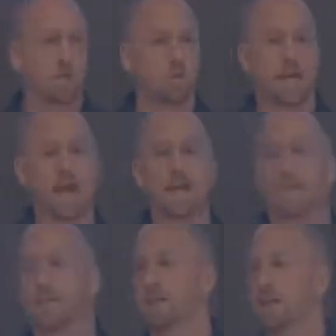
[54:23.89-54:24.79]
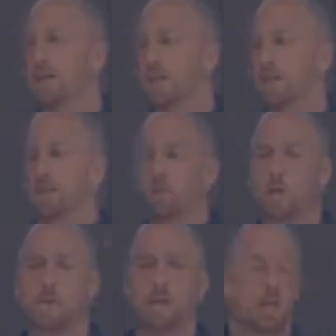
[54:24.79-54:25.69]
Well, God can kill the
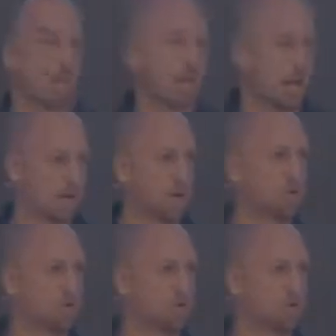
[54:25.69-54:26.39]
wicked a couple